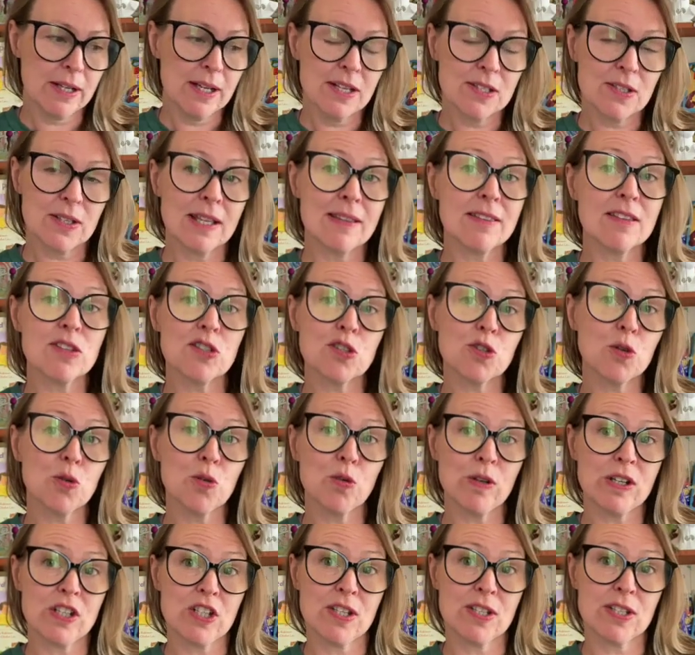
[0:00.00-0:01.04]
So in the
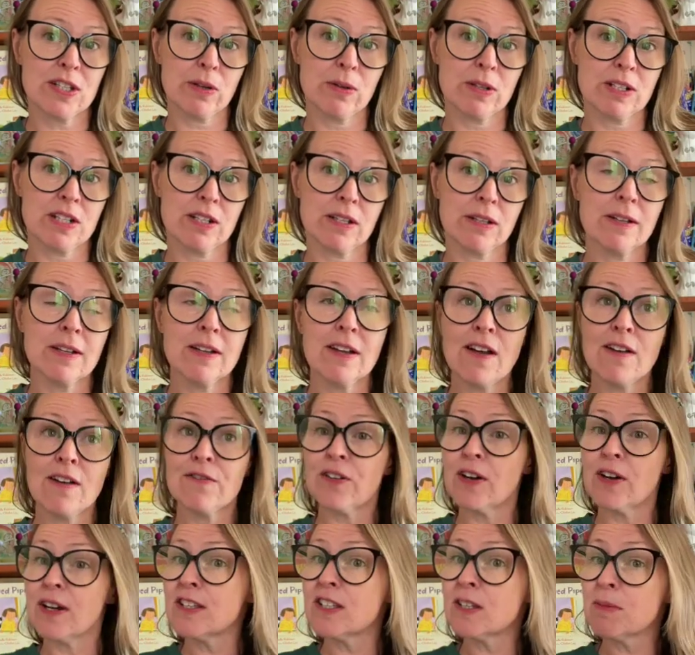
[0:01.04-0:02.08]
story, she's going to
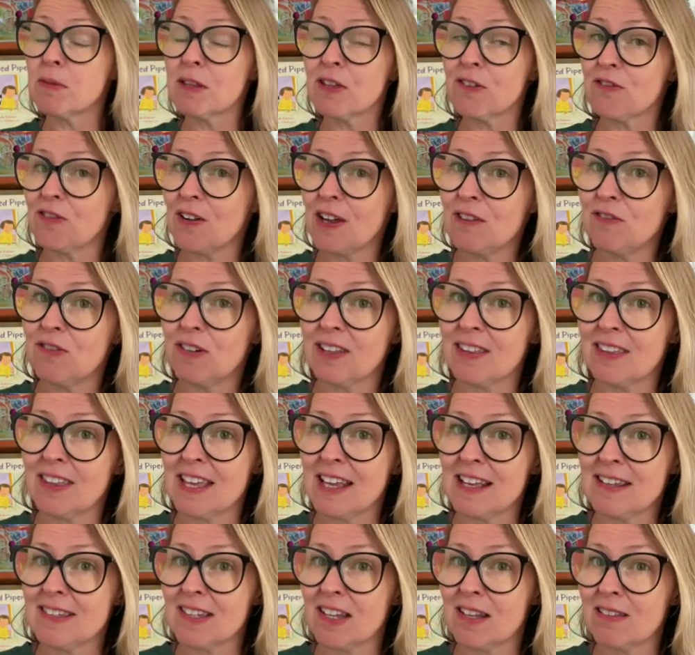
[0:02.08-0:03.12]
find some of the favourite
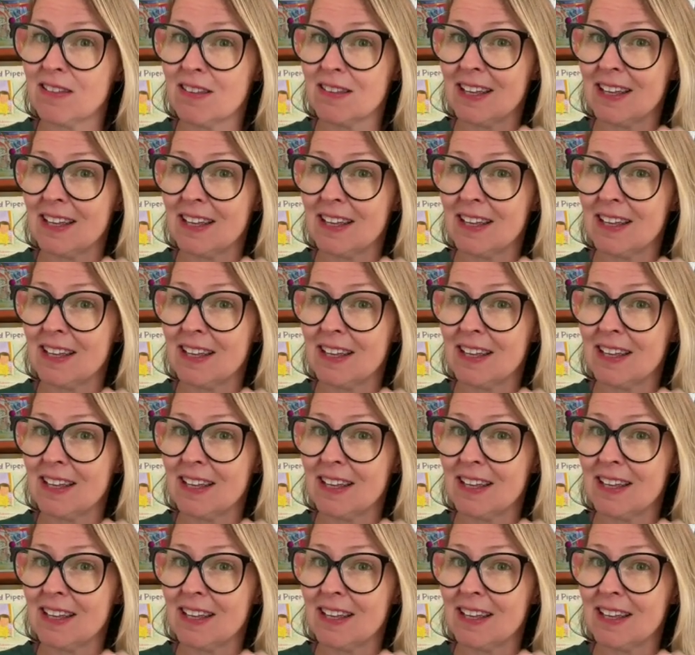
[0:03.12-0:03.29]
things that